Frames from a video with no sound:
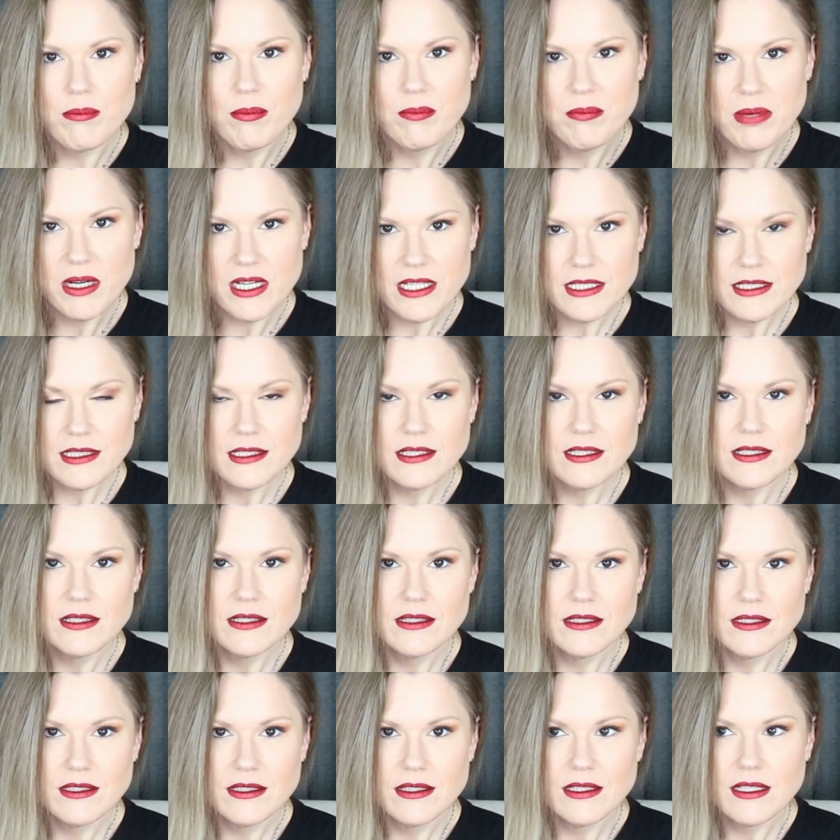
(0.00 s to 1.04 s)
but
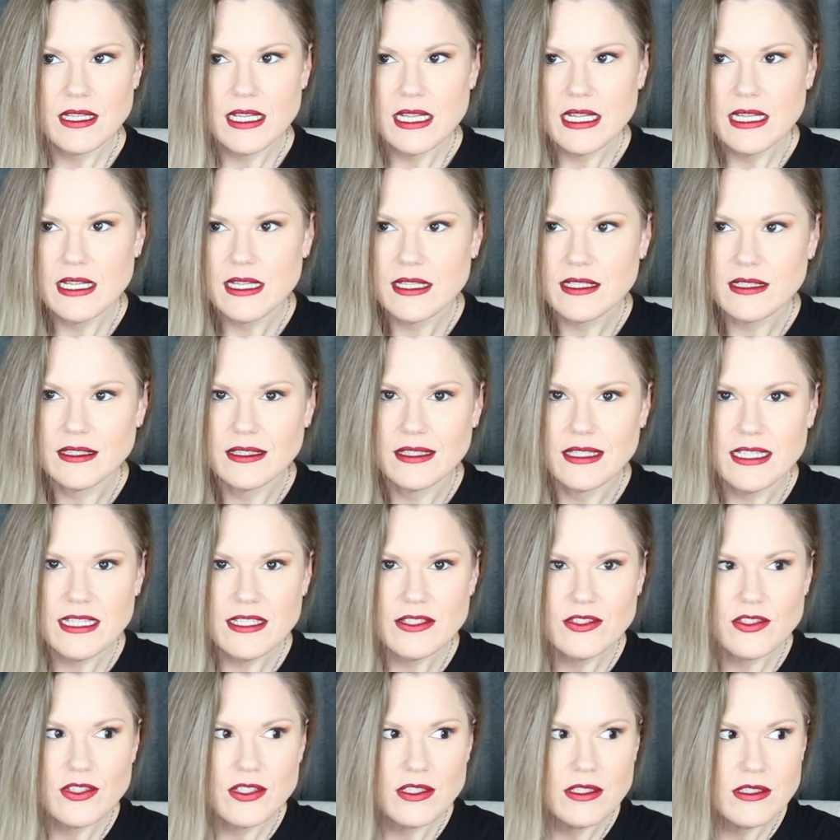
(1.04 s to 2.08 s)
at
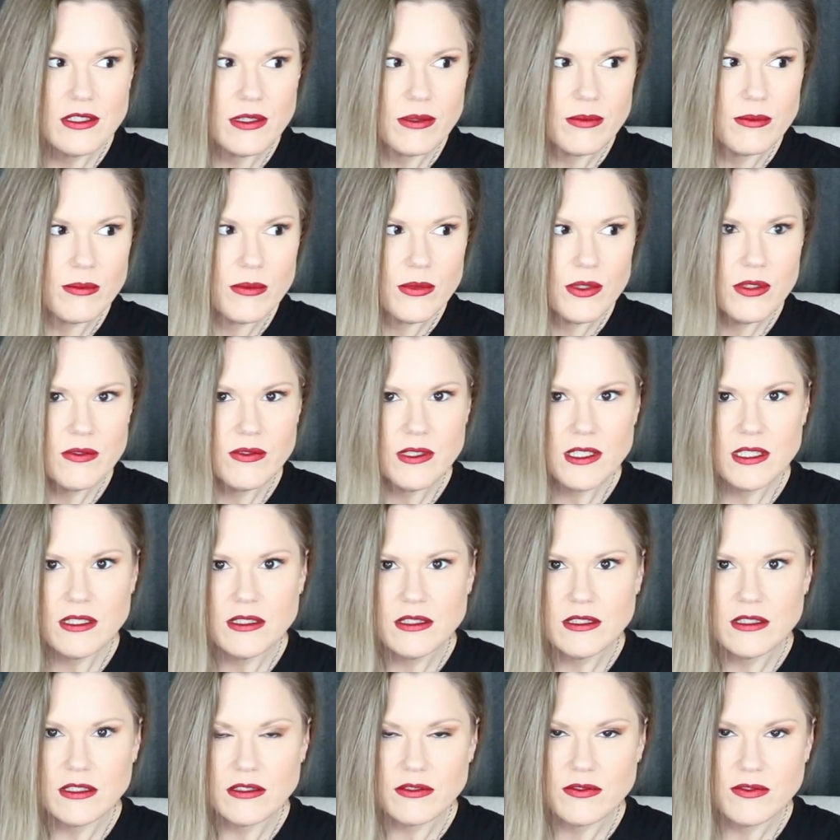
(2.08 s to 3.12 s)
least you're moving
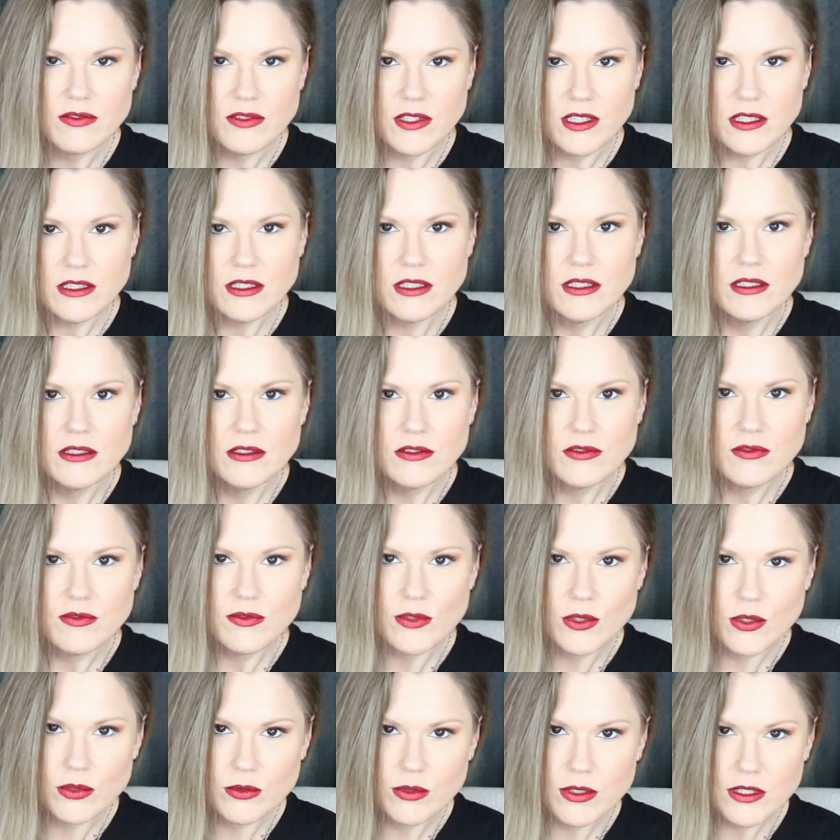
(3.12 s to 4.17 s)
the fuck
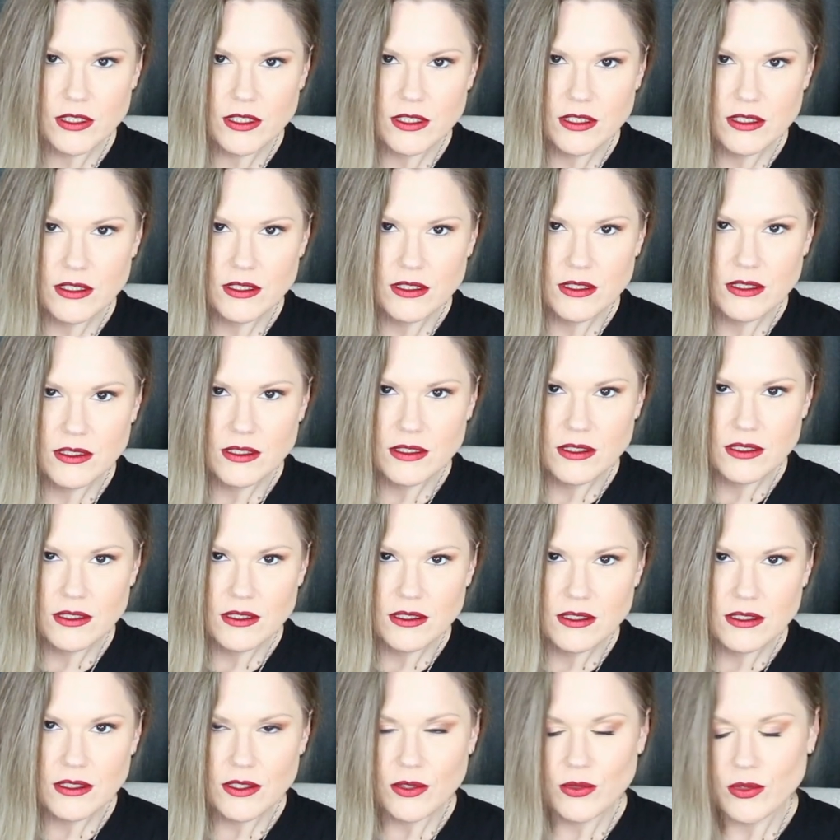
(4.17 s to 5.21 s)
forward.
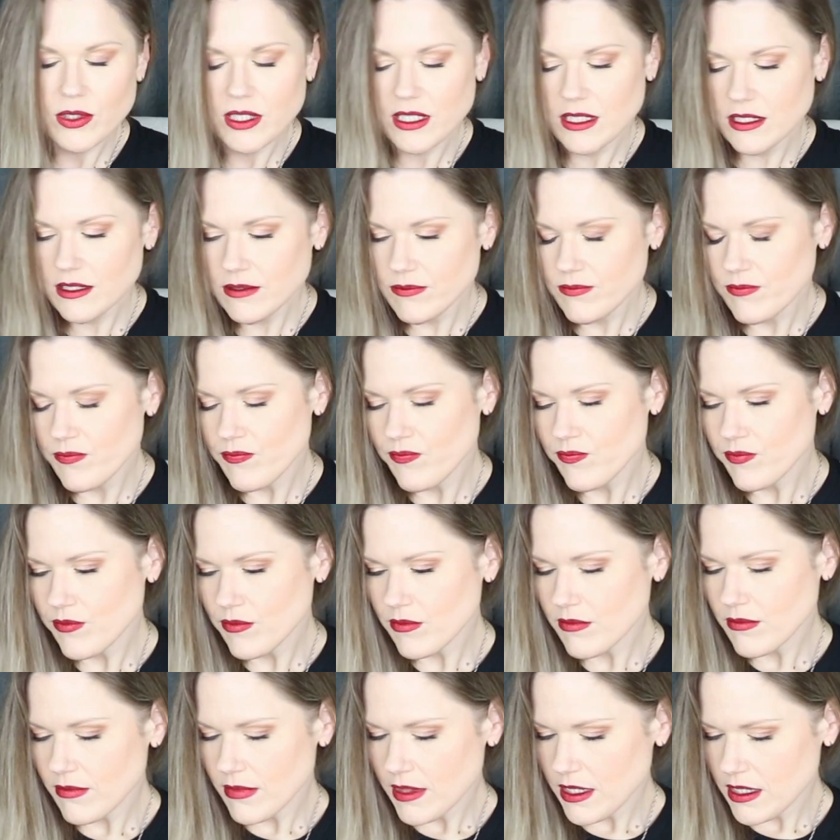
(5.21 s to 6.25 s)
Okay?
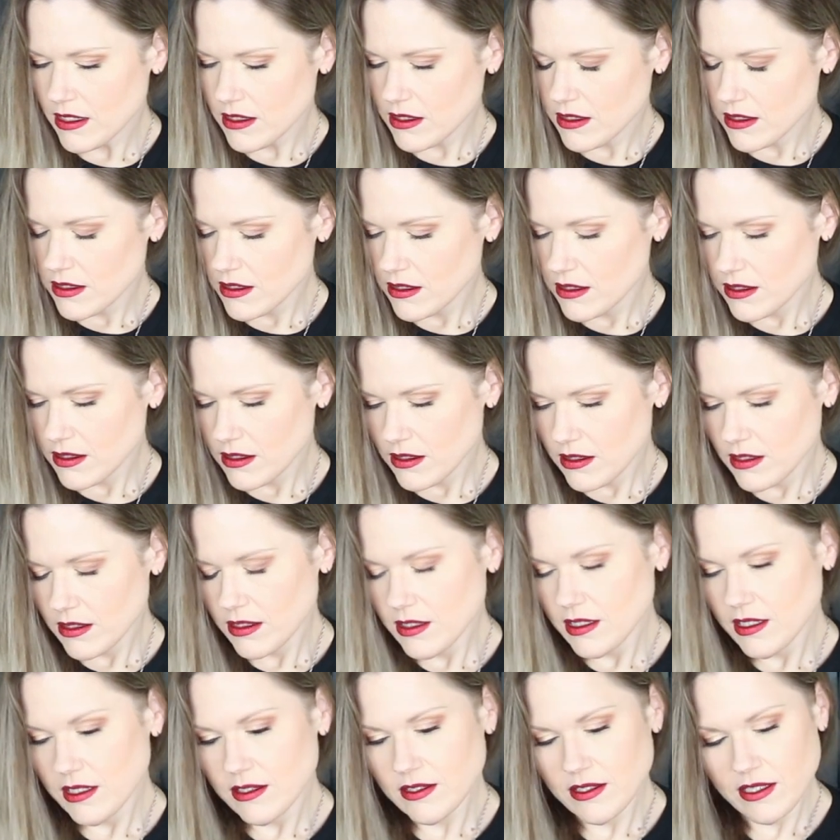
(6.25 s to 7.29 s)

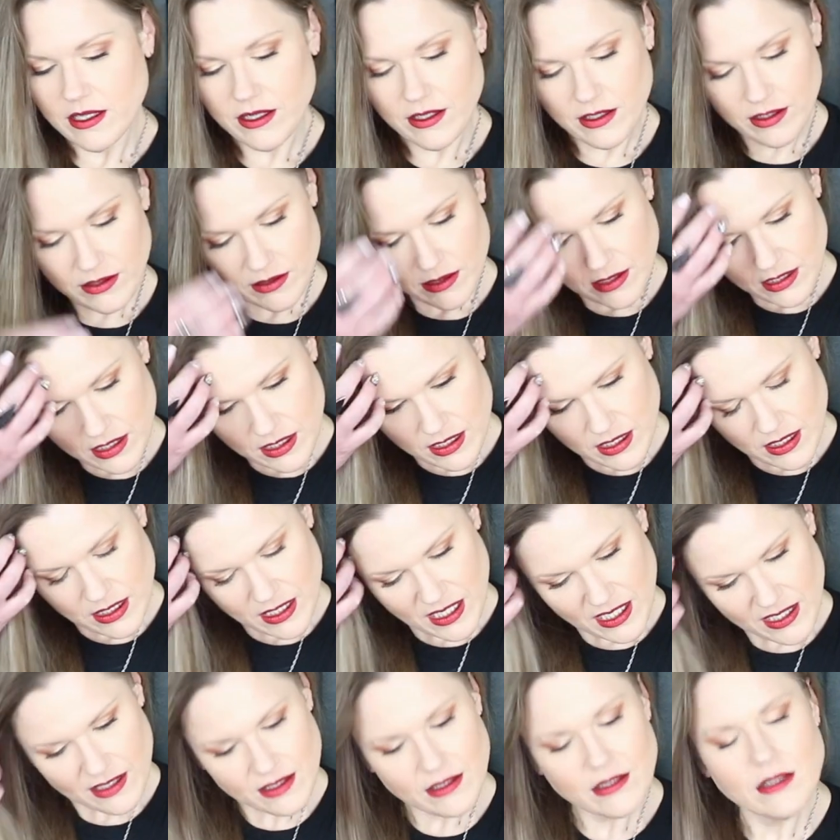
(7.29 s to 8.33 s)
It's here.
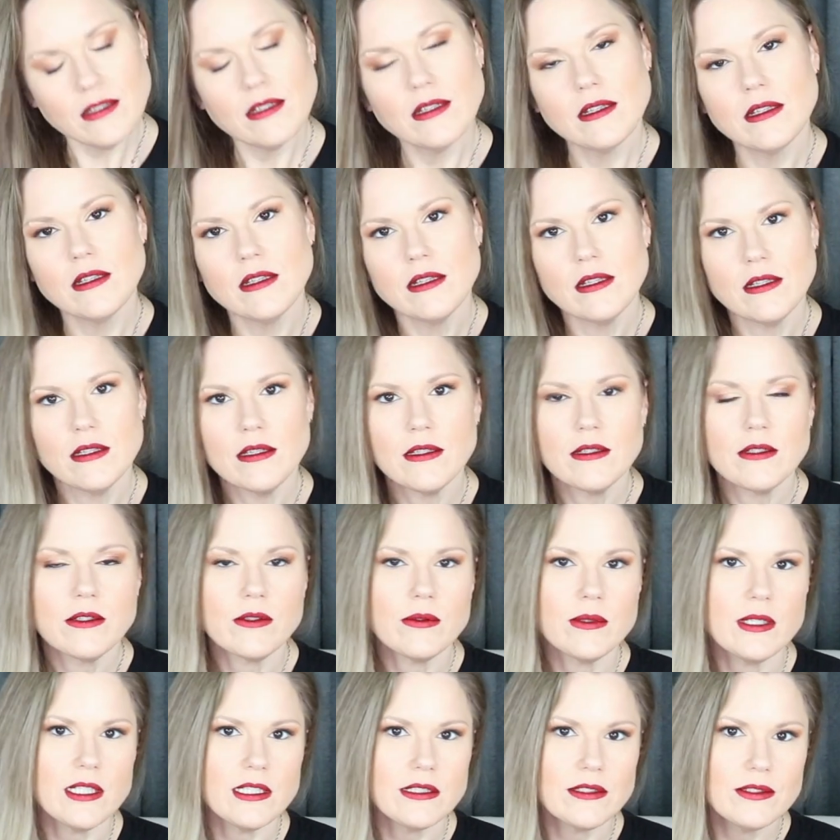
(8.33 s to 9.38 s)

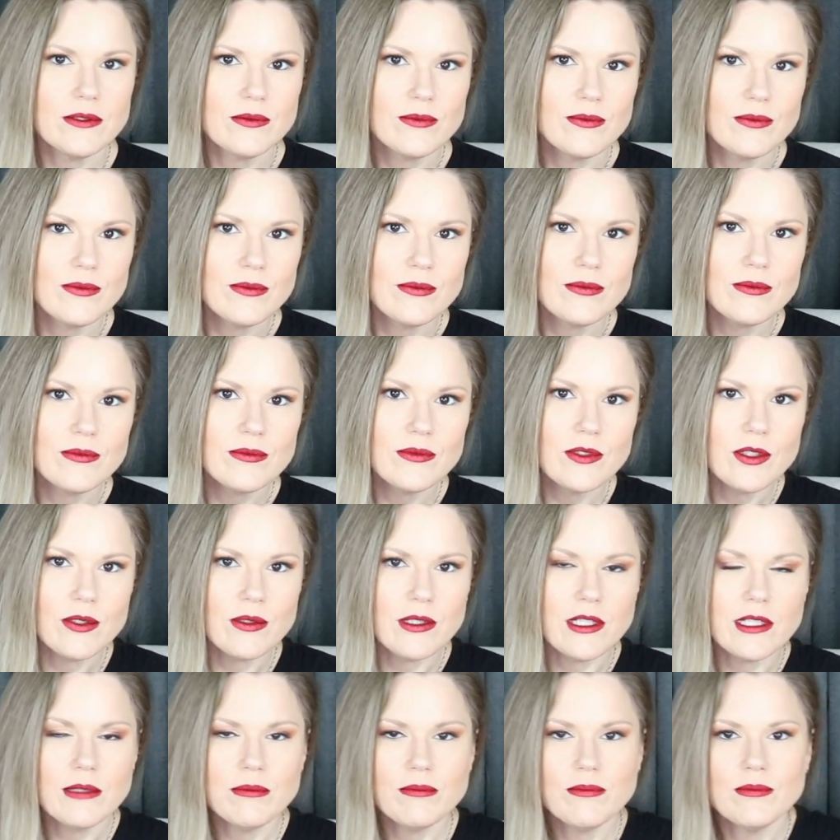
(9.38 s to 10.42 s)
Correct. All
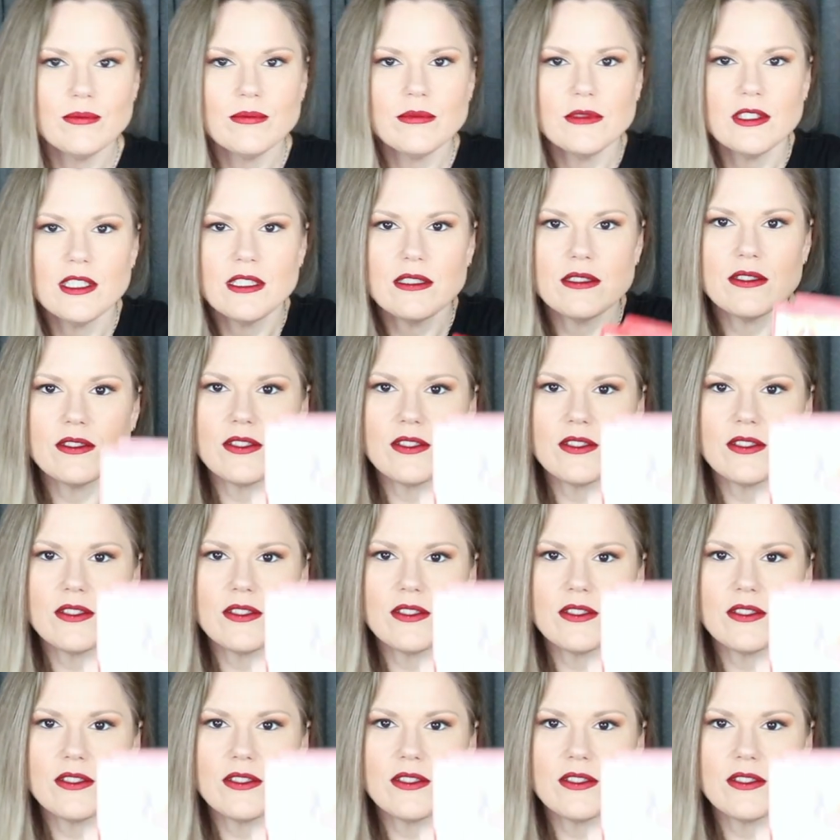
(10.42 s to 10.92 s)
right. Death